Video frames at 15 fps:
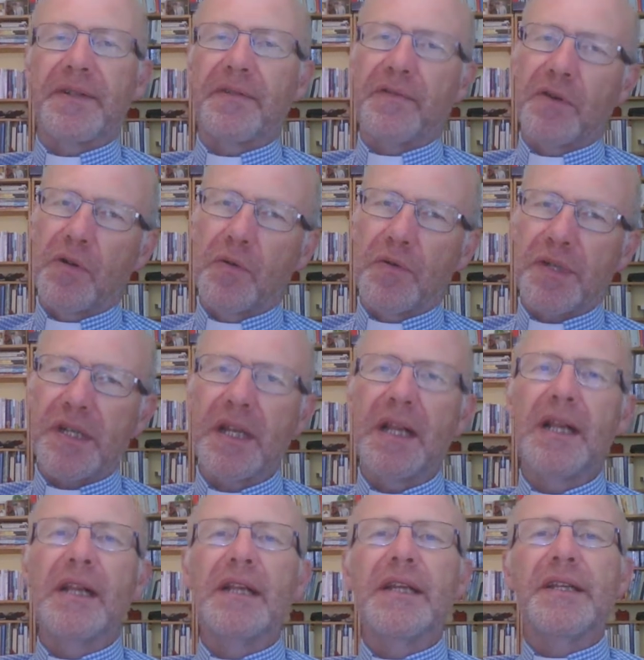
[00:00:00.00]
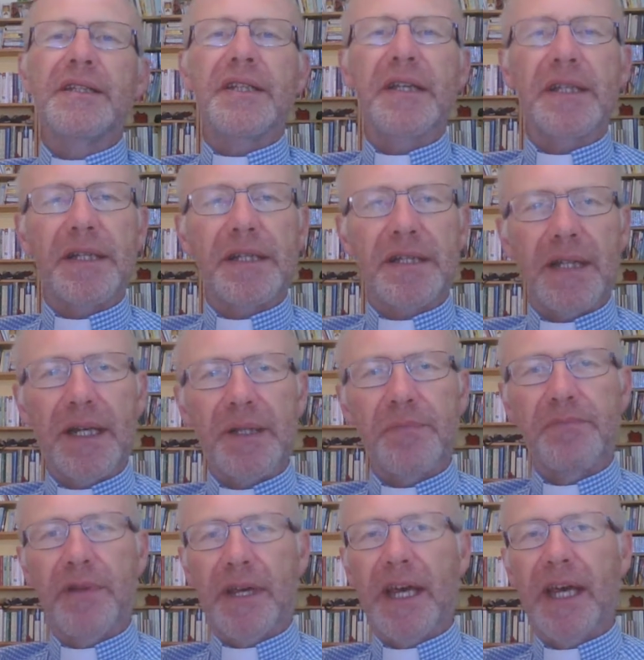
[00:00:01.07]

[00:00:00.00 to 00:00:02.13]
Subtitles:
And of course, Jesus does bring